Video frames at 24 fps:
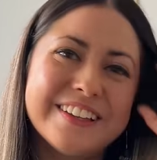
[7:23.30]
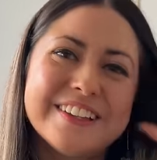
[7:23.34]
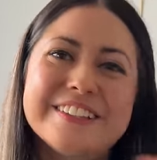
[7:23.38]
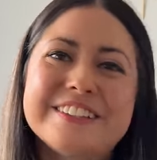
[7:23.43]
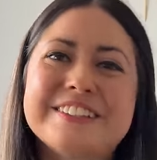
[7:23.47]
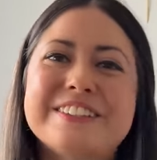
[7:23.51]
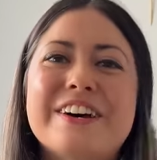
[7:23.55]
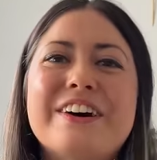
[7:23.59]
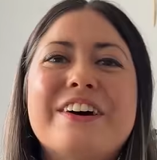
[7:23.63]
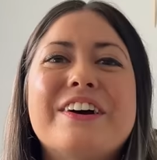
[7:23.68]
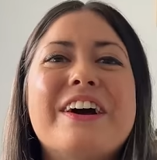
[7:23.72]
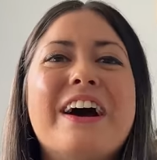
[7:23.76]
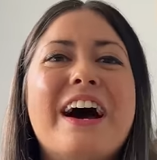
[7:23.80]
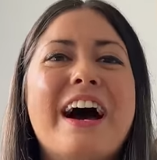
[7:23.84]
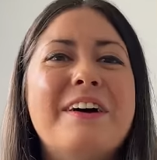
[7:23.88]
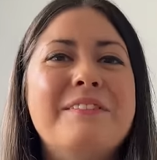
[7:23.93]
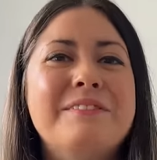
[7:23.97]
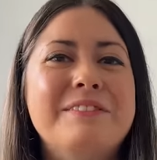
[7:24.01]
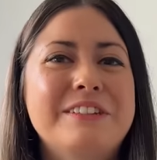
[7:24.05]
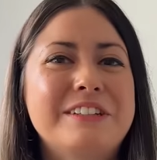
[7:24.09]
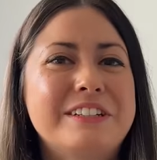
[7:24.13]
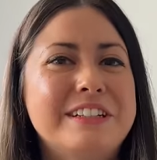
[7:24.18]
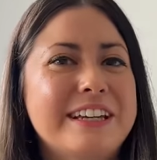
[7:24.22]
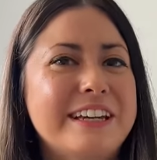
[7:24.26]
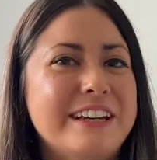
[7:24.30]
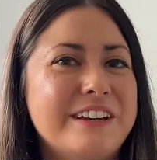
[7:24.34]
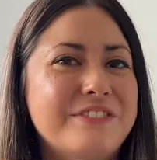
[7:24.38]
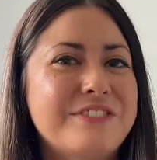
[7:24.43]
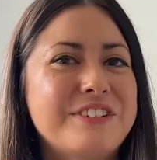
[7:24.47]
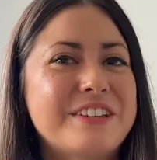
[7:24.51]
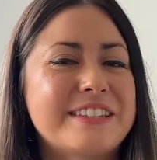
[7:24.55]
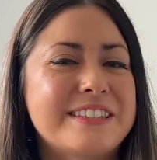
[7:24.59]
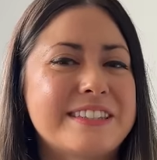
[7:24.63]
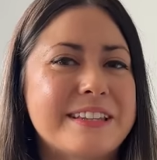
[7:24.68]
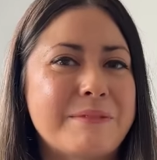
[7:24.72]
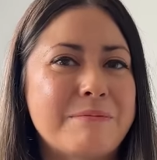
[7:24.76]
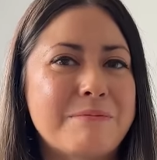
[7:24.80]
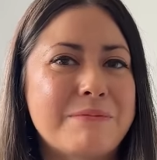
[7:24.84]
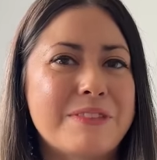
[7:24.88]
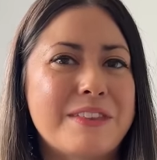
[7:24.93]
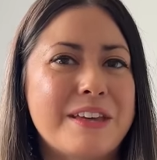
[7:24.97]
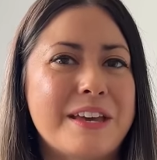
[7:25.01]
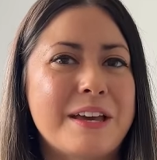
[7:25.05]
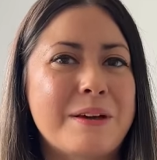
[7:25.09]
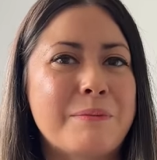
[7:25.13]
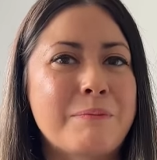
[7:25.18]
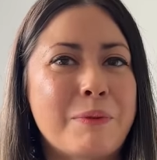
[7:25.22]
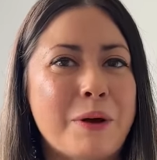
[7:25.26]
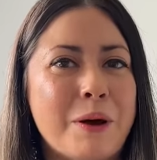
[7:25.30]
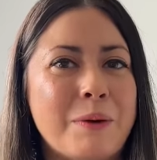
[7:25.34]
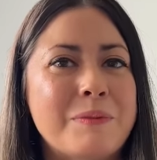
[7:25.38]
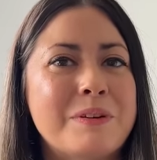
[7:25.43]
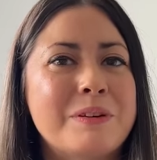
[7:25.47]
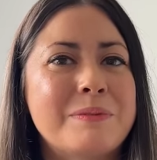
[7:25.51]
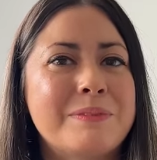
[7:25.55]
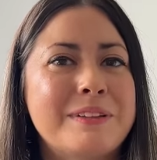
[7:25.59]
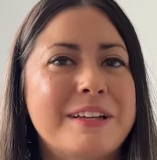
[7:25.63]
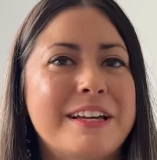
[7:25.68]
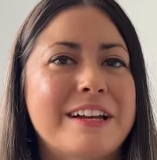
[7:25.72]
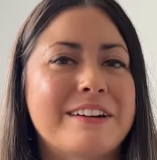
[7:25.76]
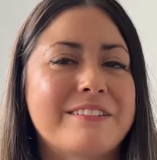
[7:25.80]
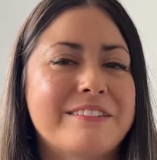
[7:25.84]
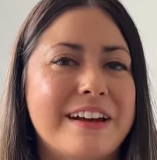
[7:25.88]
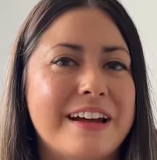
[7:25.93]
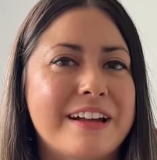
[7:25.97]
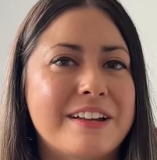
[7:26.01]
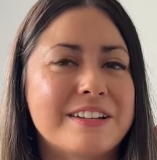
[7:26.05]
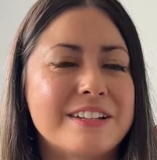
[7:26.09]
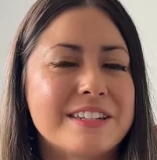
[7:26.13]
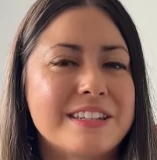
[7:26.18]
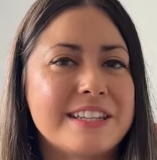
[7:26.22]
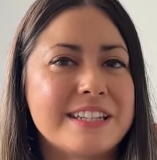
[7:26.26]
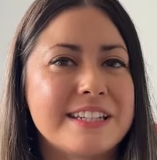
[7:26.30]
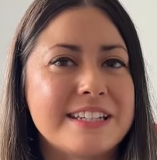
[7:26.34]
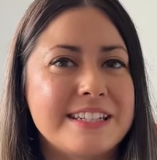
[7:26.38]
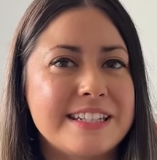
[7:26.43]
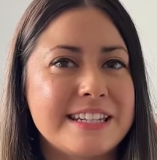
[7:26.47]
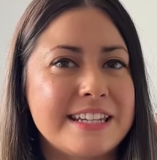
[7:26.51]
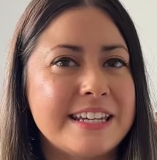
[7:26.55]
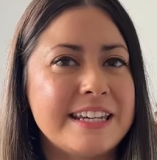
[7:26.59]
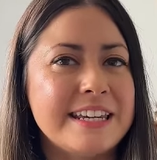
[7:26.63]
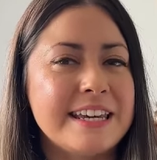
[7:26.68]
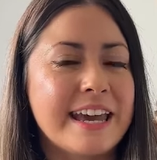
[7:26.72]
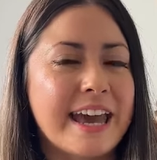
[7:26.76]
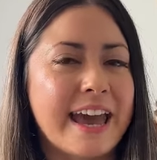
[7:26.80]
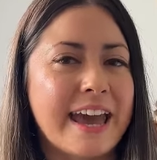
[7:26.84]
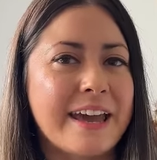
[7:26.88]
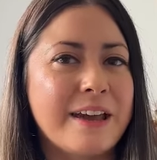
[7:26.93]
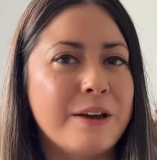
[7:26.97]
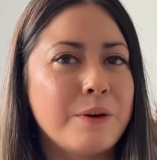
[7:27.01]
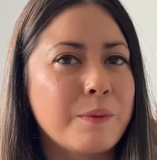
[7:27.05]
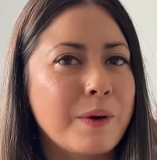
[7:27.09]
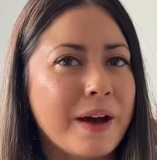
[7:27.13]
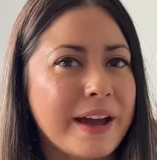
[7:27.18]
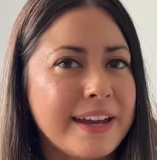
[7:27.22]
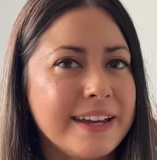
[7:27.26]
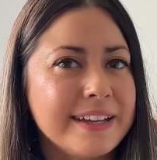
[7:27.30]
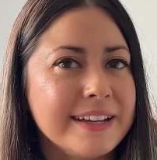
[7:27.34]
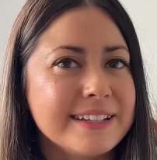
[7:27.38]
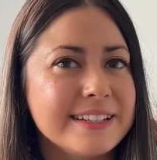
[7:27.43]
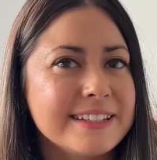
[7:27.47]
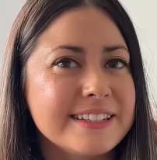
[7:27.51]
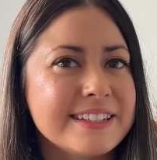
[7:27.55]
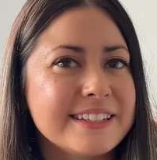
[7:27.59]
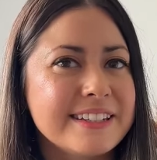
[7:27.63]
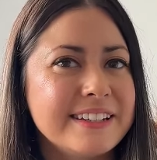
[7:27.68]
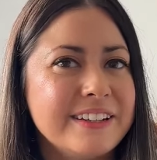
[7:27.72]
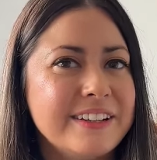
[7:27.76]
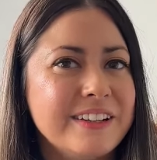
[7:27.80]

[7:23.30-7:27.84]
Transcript: so I'm looking for something probably around the DK weight,